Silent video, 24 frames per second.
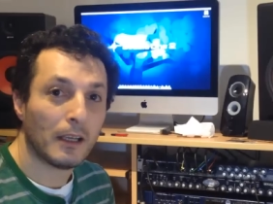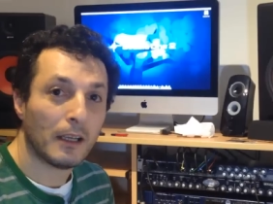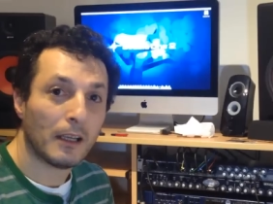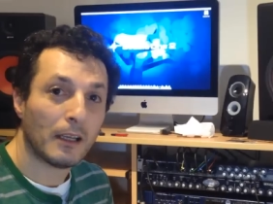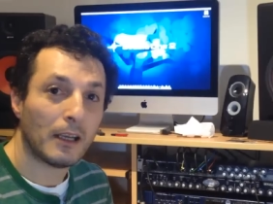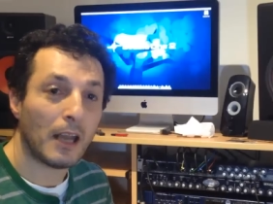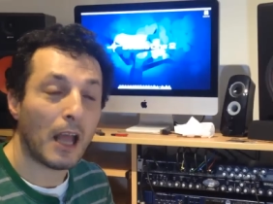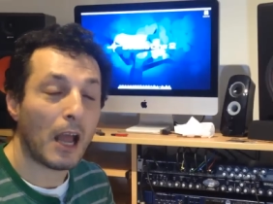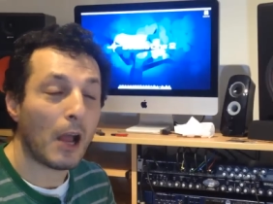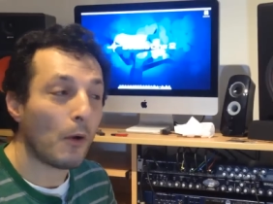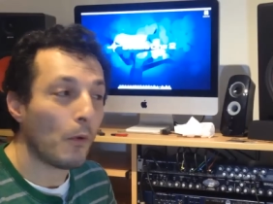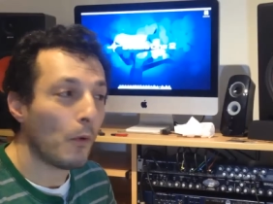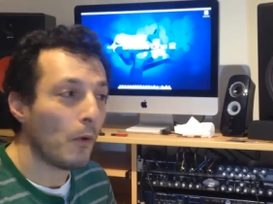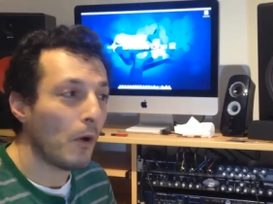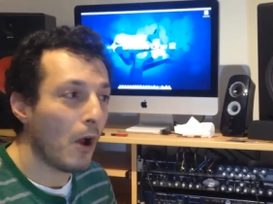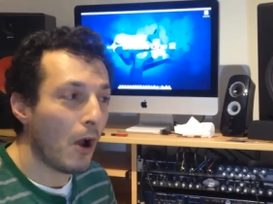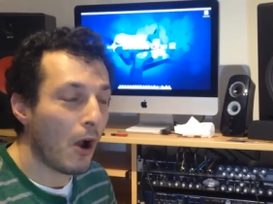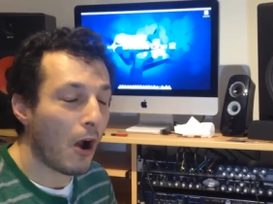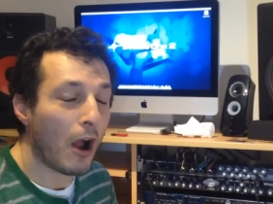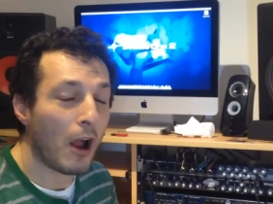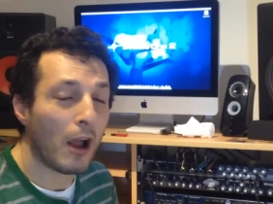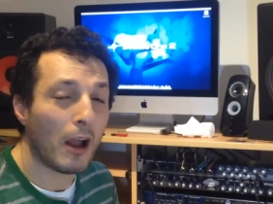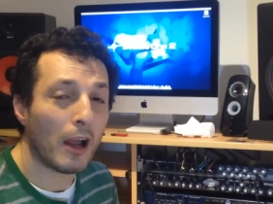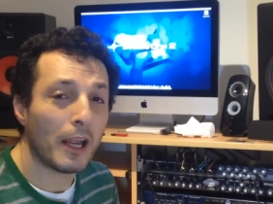Now,
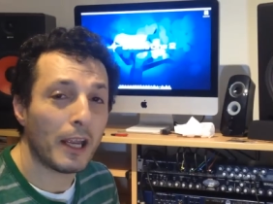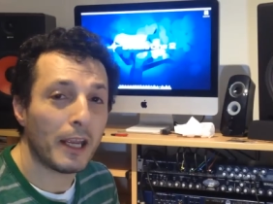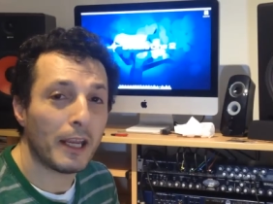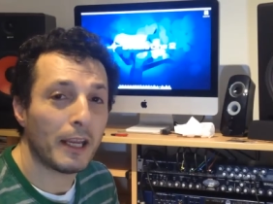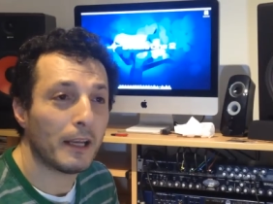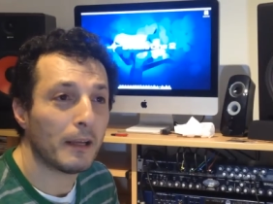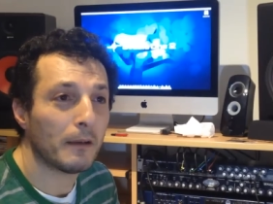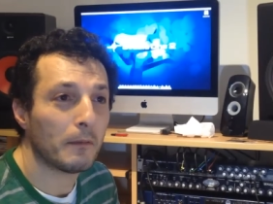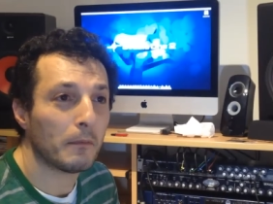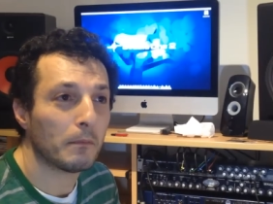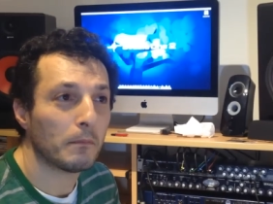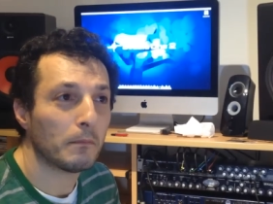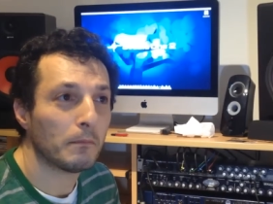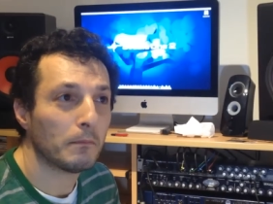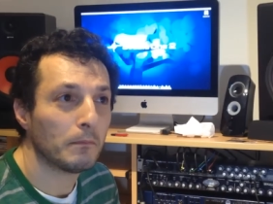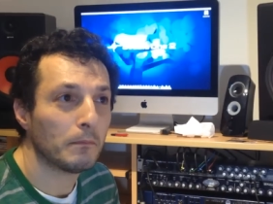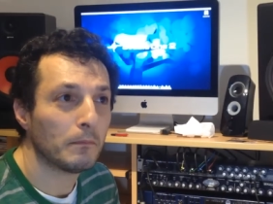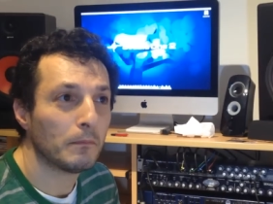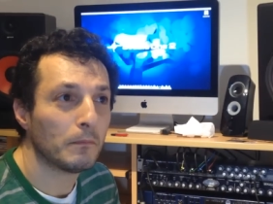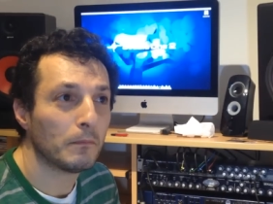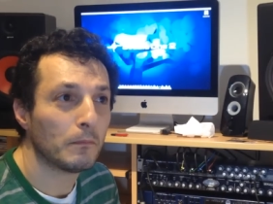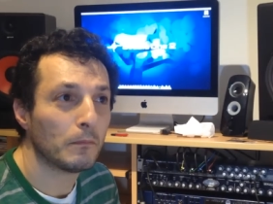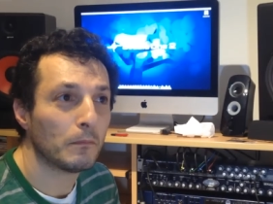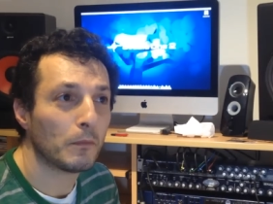I
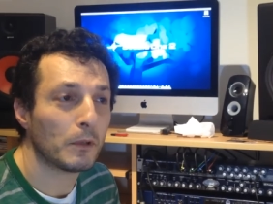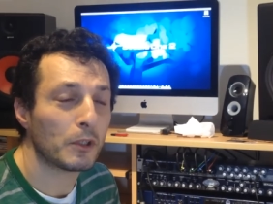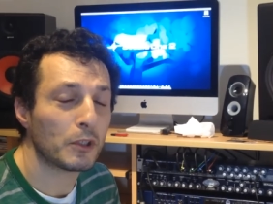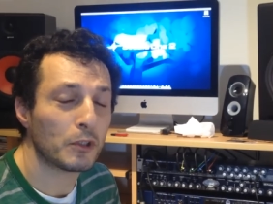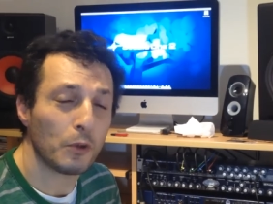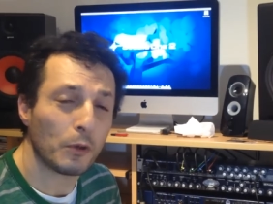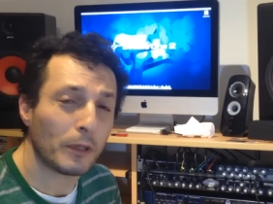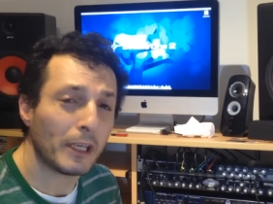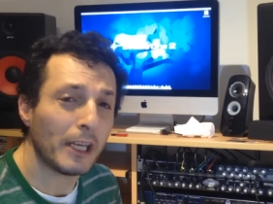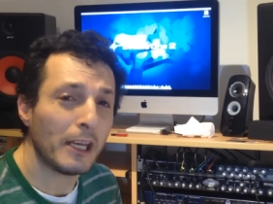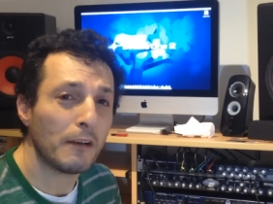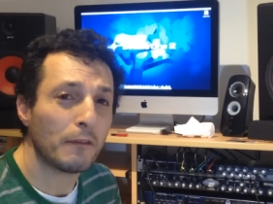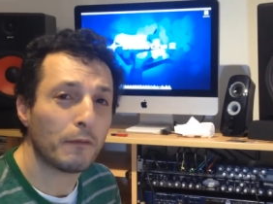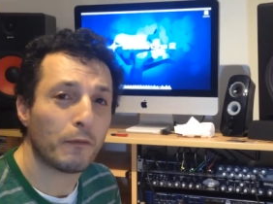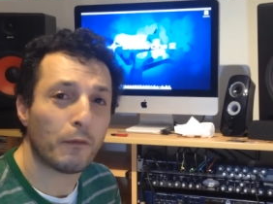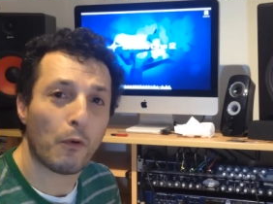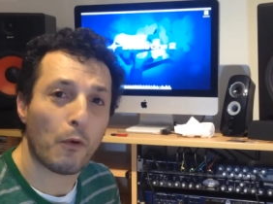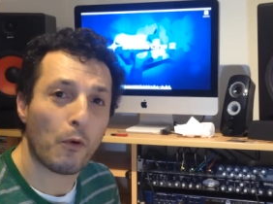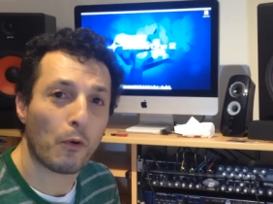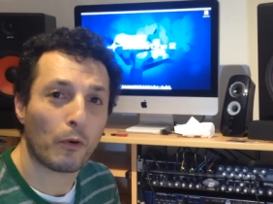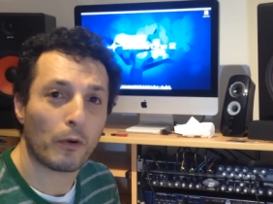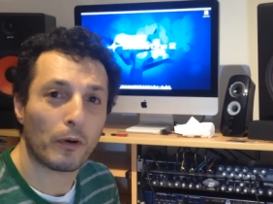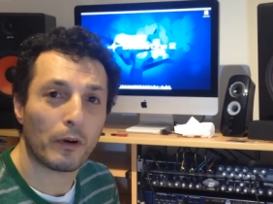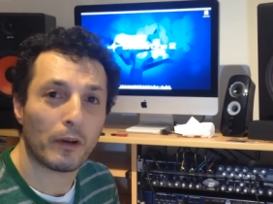was looking
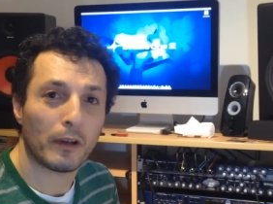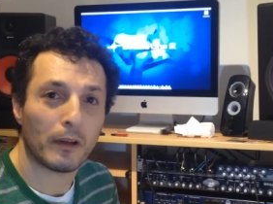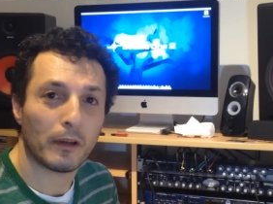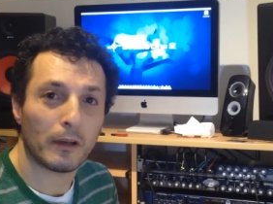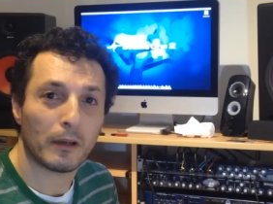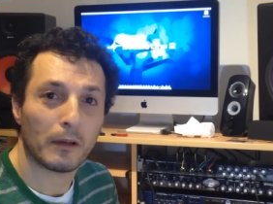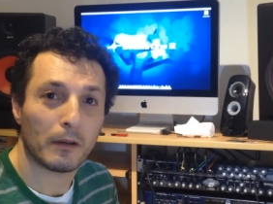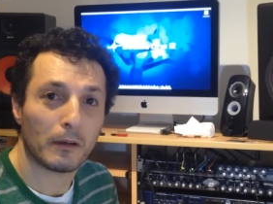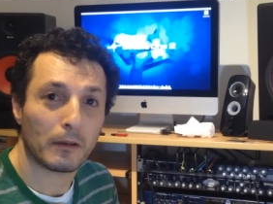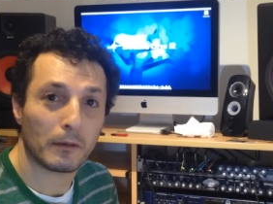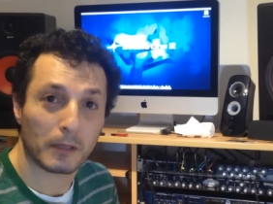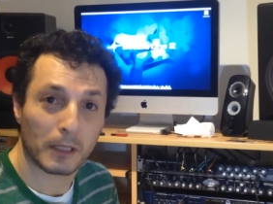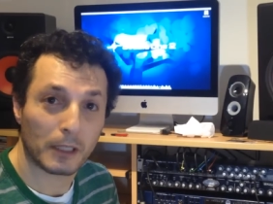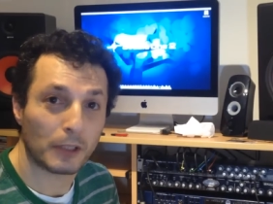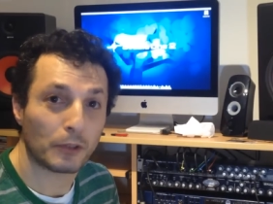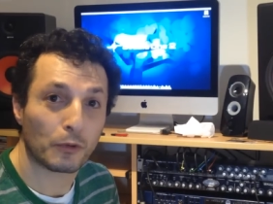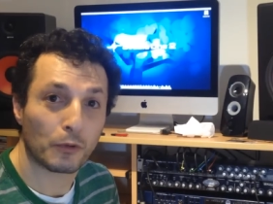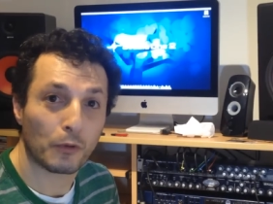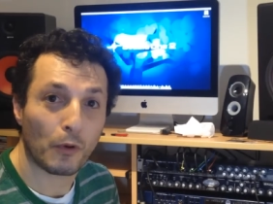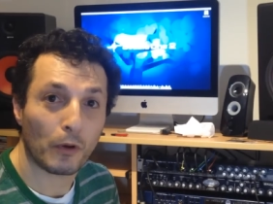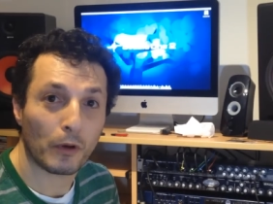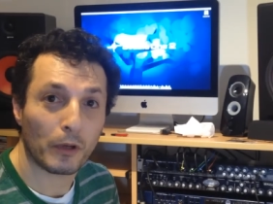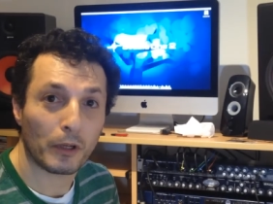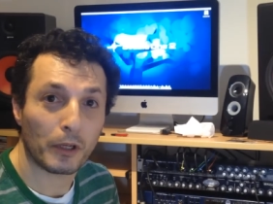for a
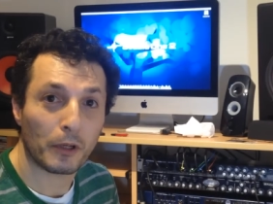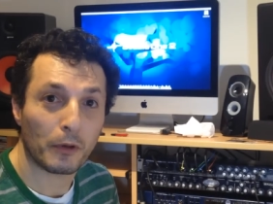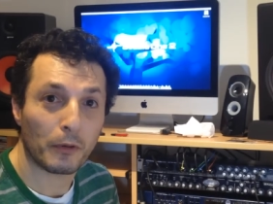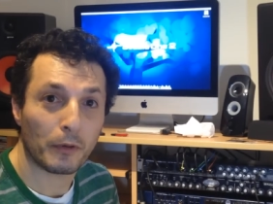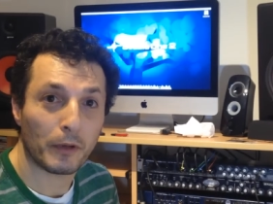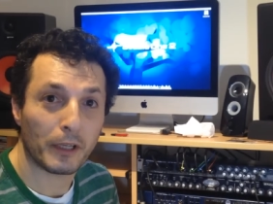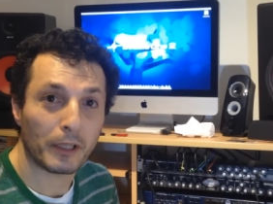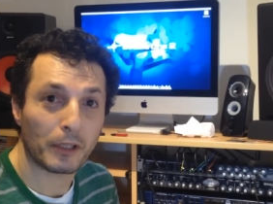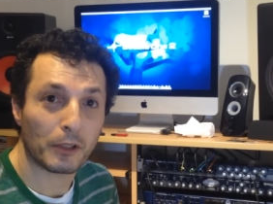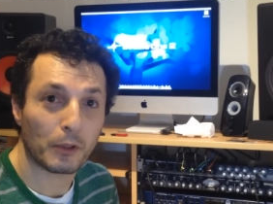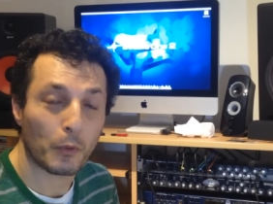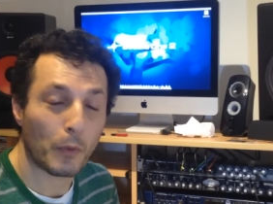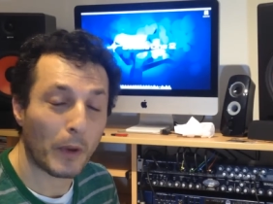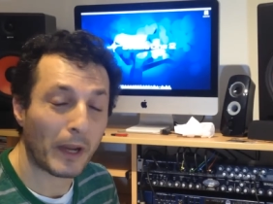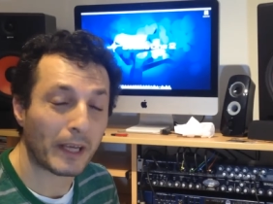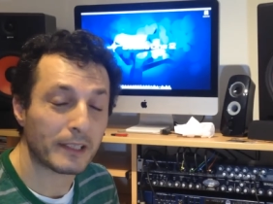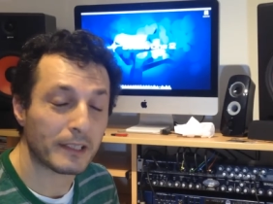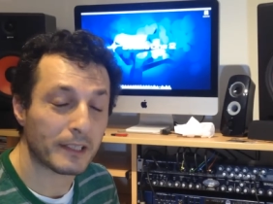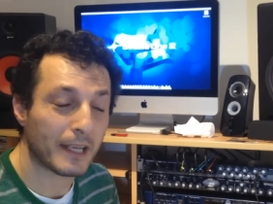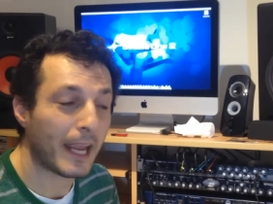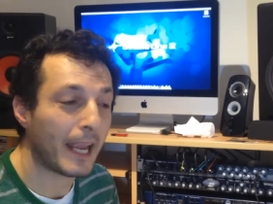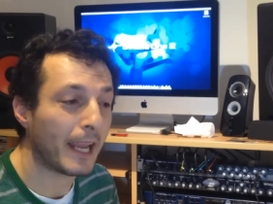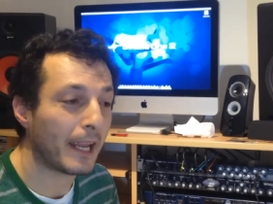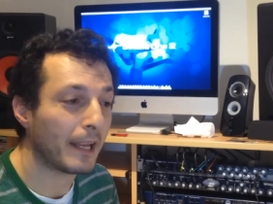controller unit to
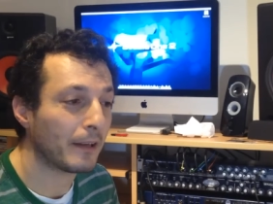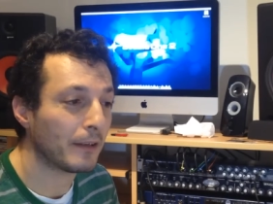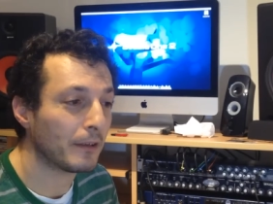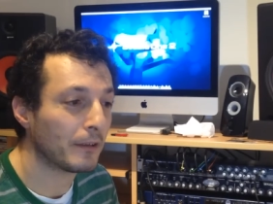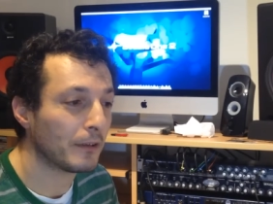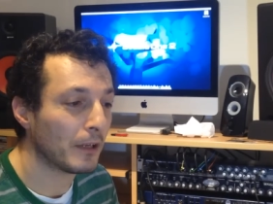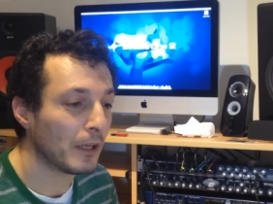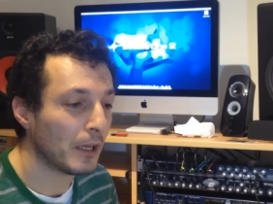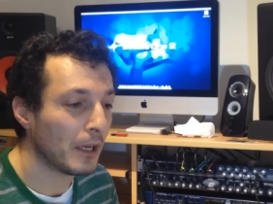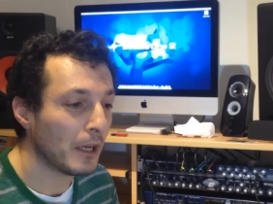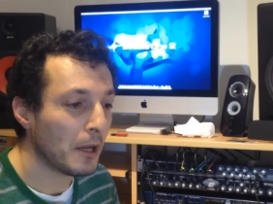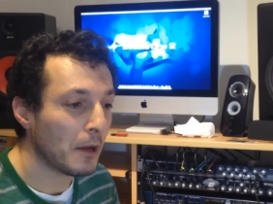extend